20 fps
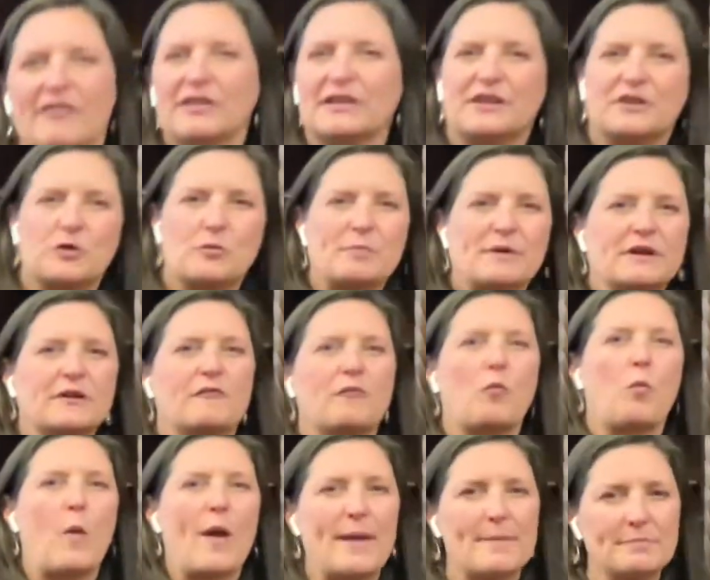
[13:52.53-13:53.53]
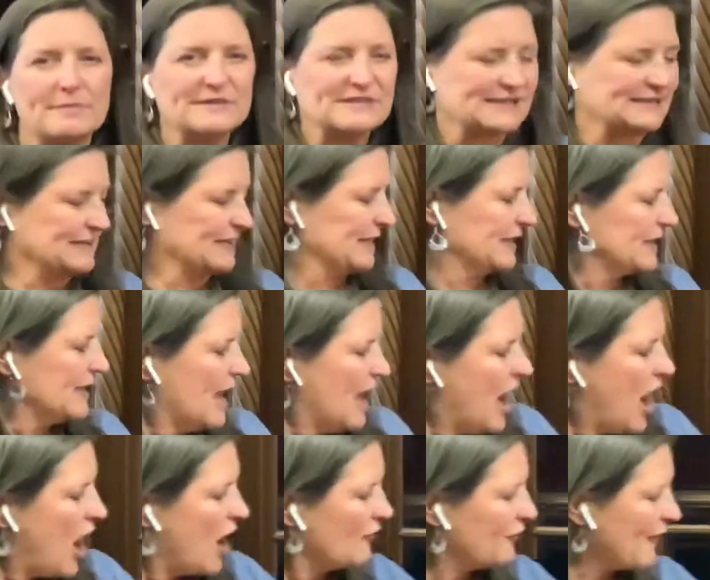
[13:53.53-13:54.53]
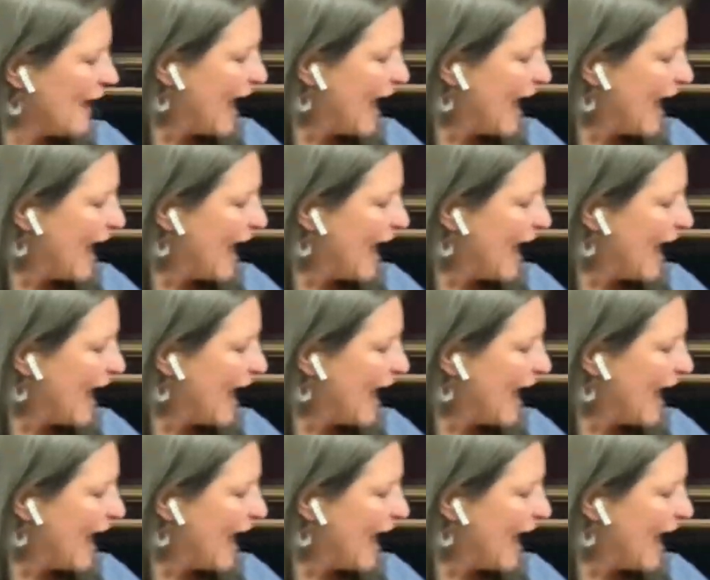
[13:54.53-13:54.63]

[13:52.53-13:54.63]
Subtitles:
a little bit of whimsy of